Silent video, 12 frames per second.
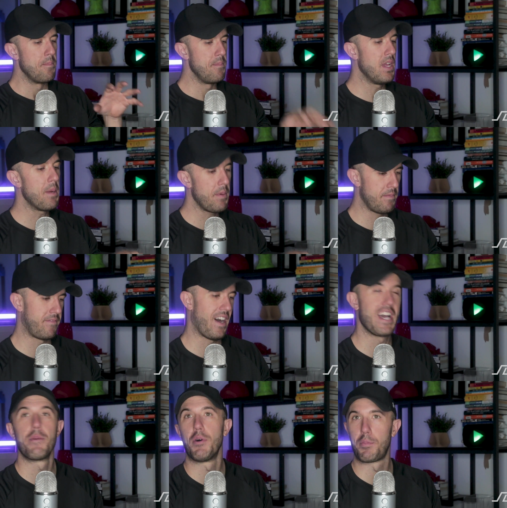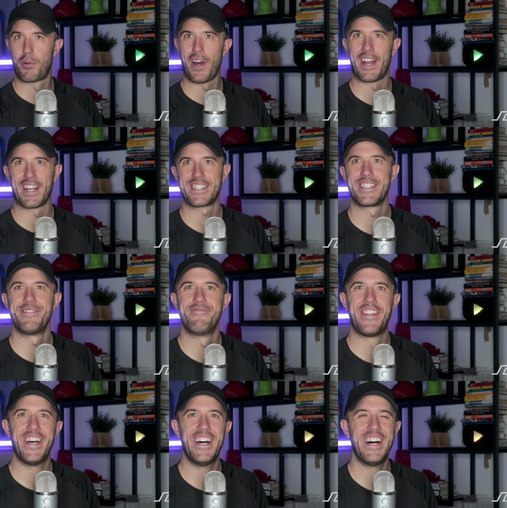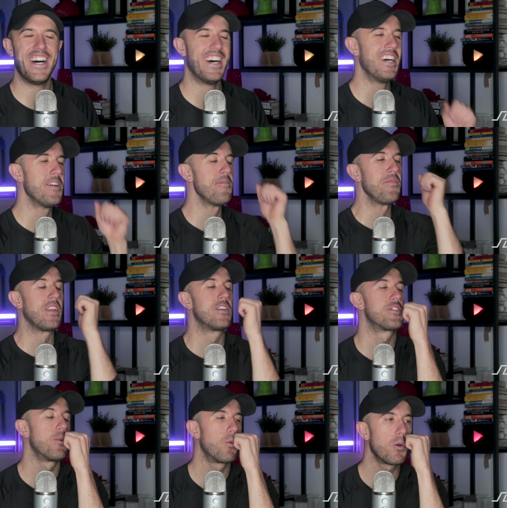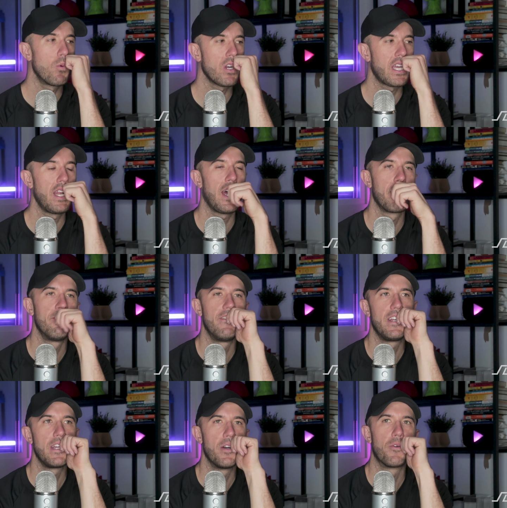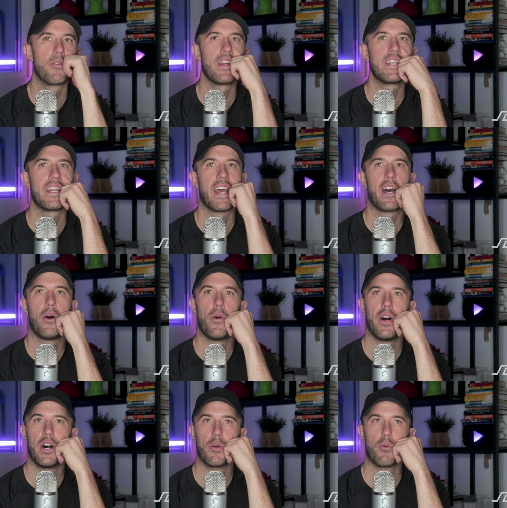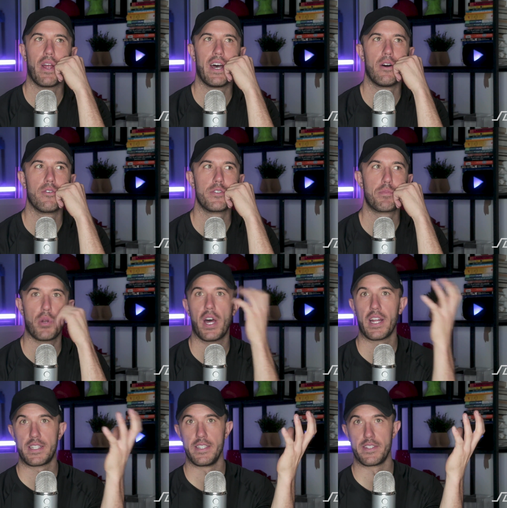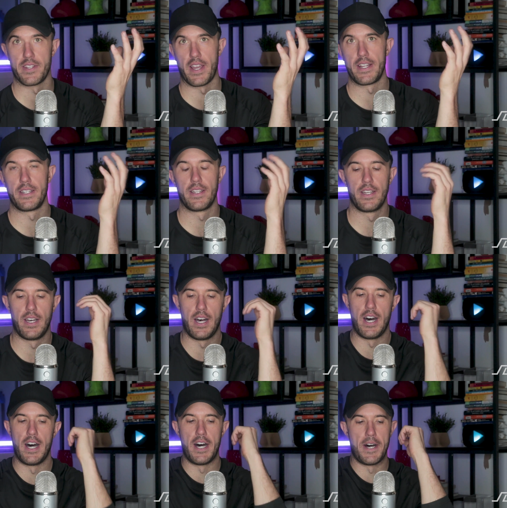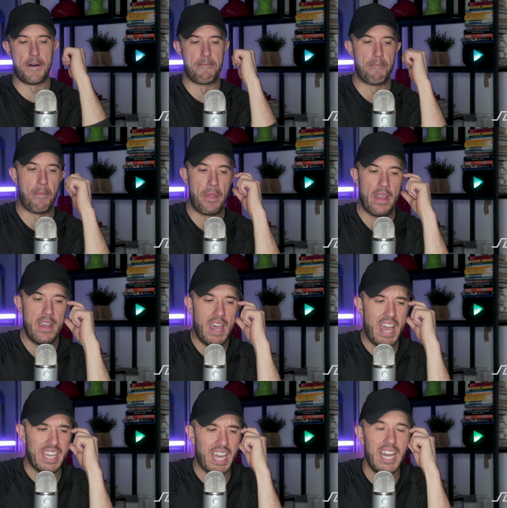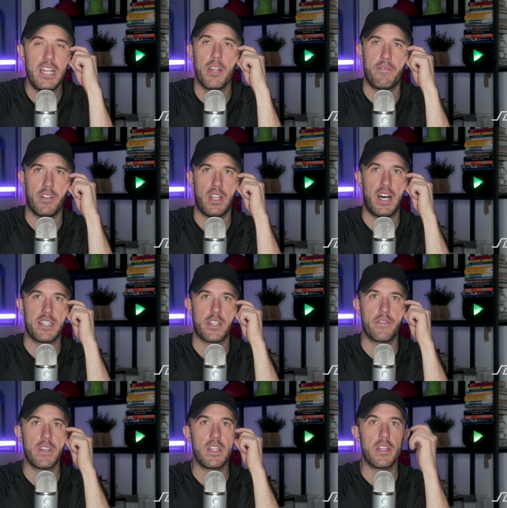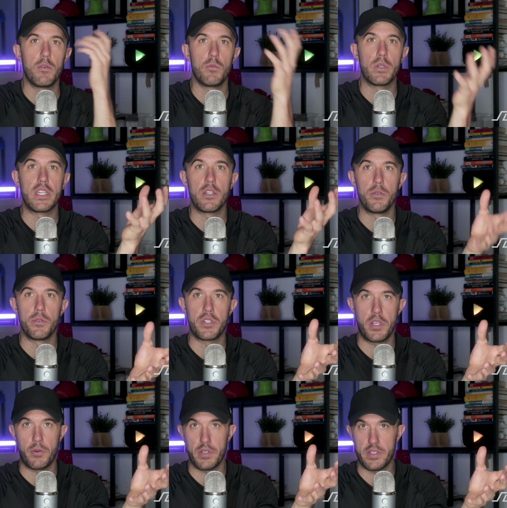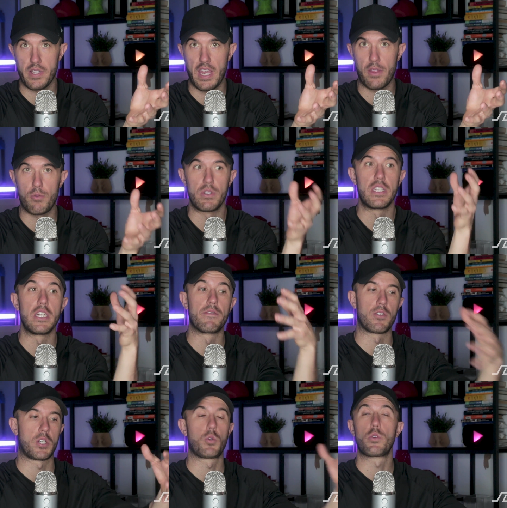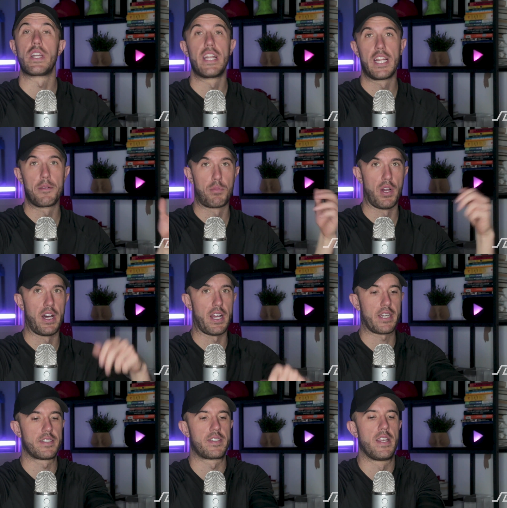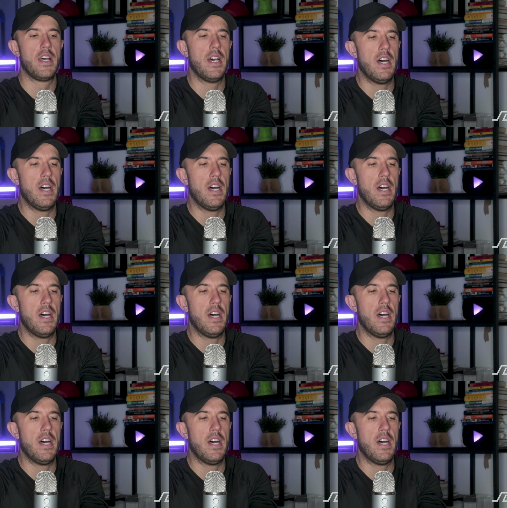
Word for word: Minimum viable product. So we're working on a video right now around product design and kind of the philosophy that we use here at Slant 3D for creating products.